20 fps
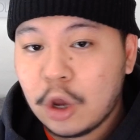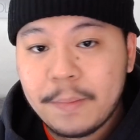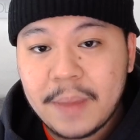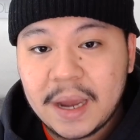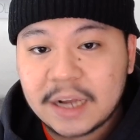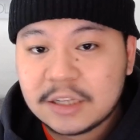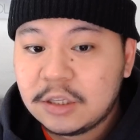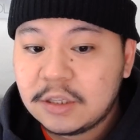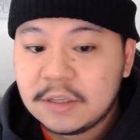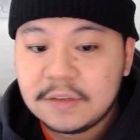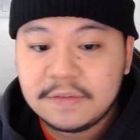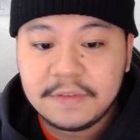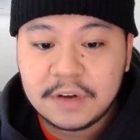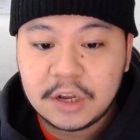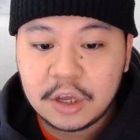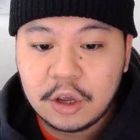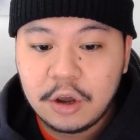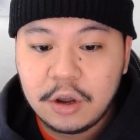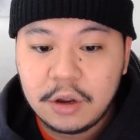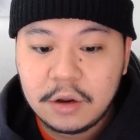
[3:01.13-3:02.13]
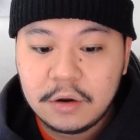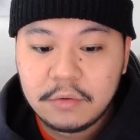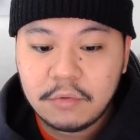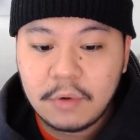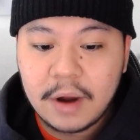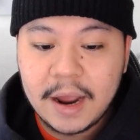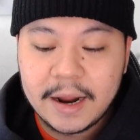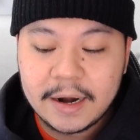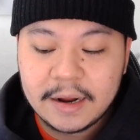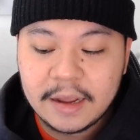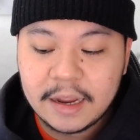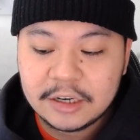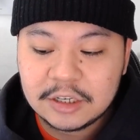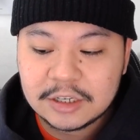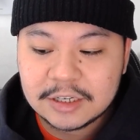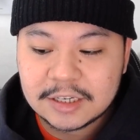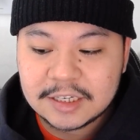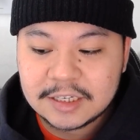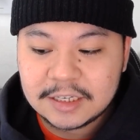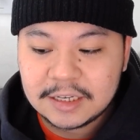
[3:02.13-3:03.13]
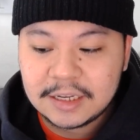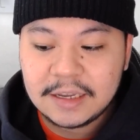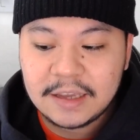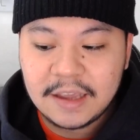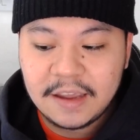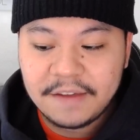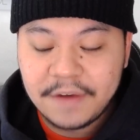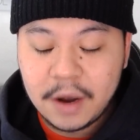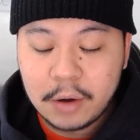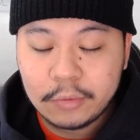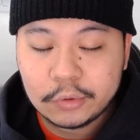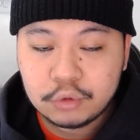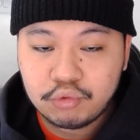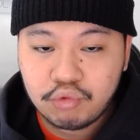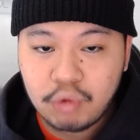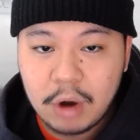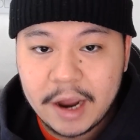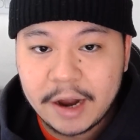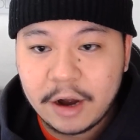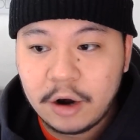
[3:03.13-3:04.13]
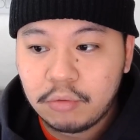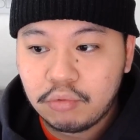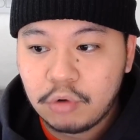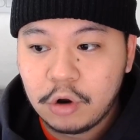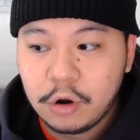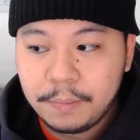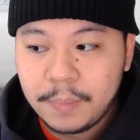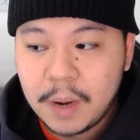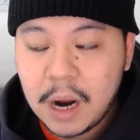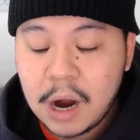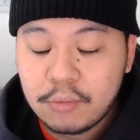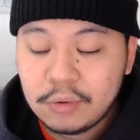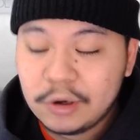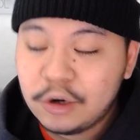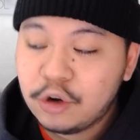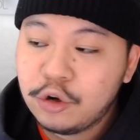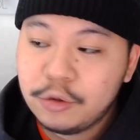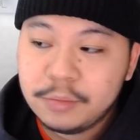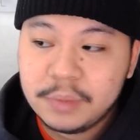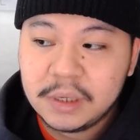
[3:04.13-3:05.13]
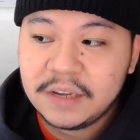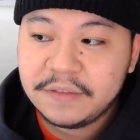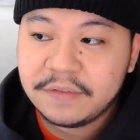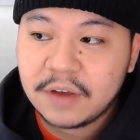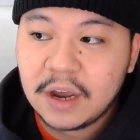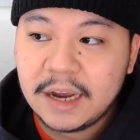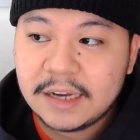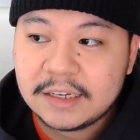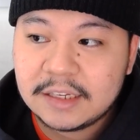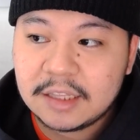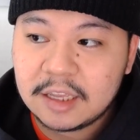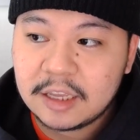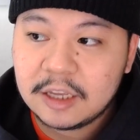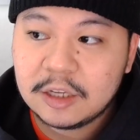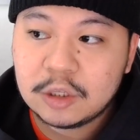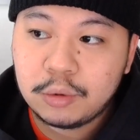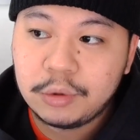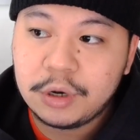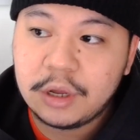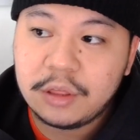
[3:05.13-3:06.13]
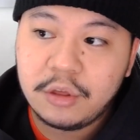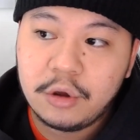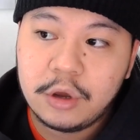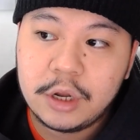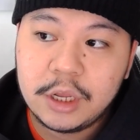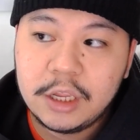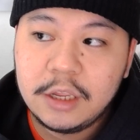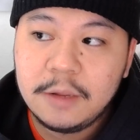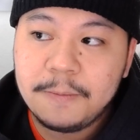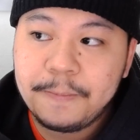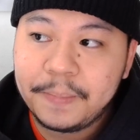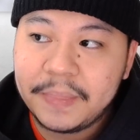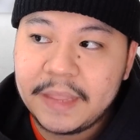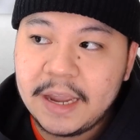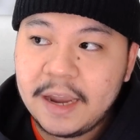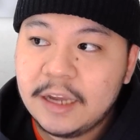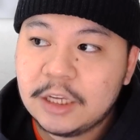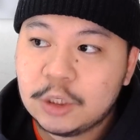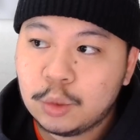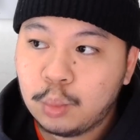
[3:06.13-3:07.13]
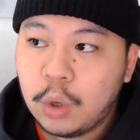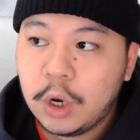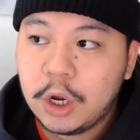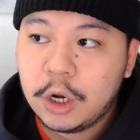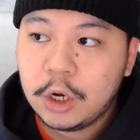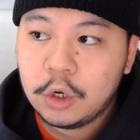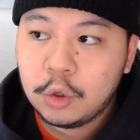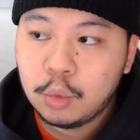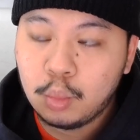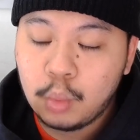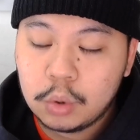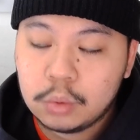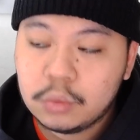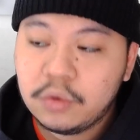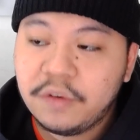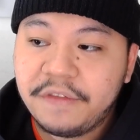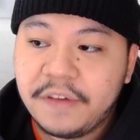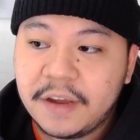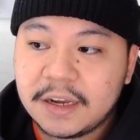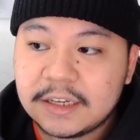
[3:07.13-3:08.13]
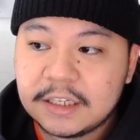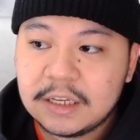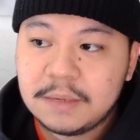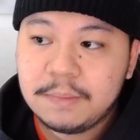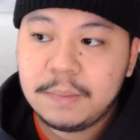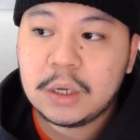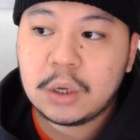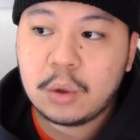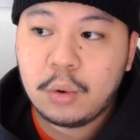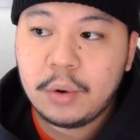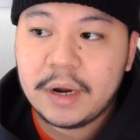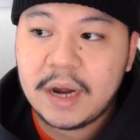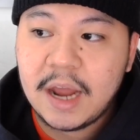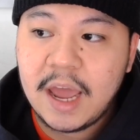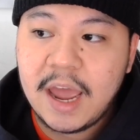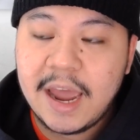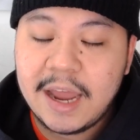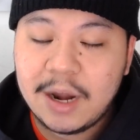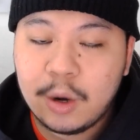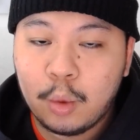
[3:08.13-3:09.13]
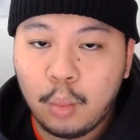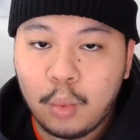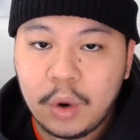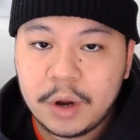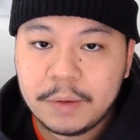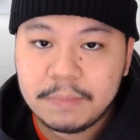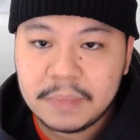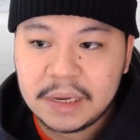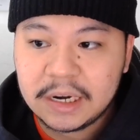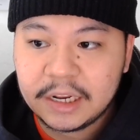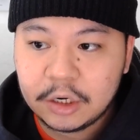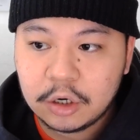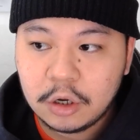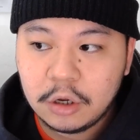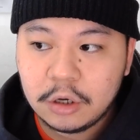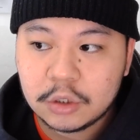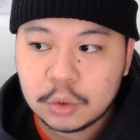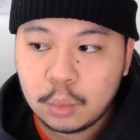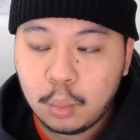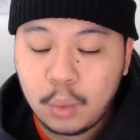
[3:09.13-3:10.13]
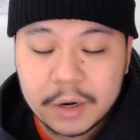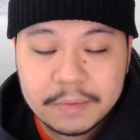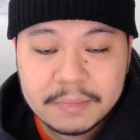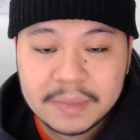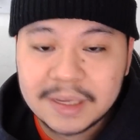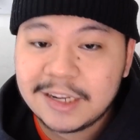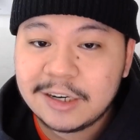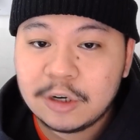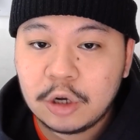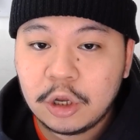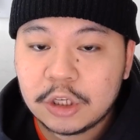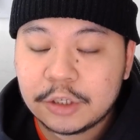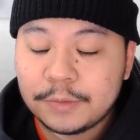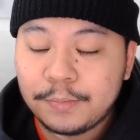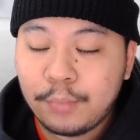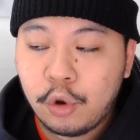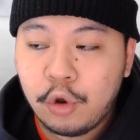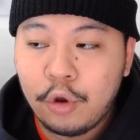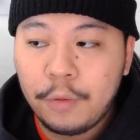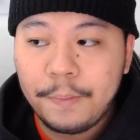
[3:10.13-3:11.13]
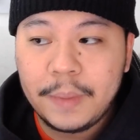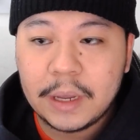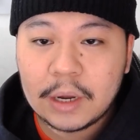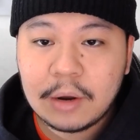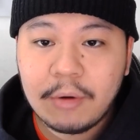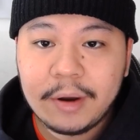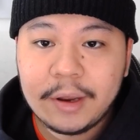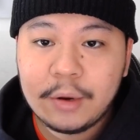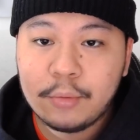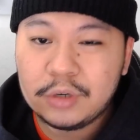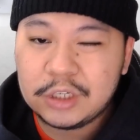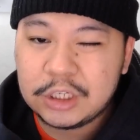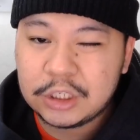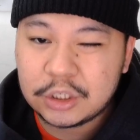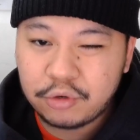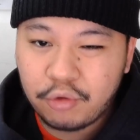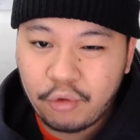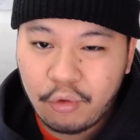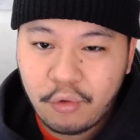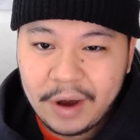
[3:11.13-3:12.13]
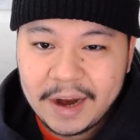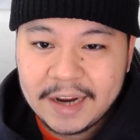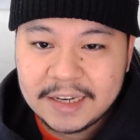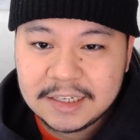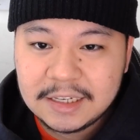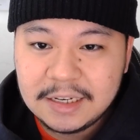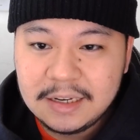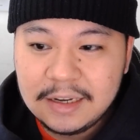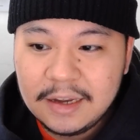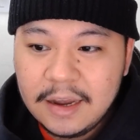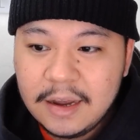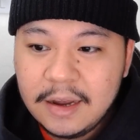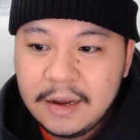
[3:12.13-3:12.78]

back to this video, right? And just see if I was right or wrong. But I really do believe, guys, the year 2030, that is when we will in fact see Bitcoin at $1 million. $1 million per Bitcoin, which is crazy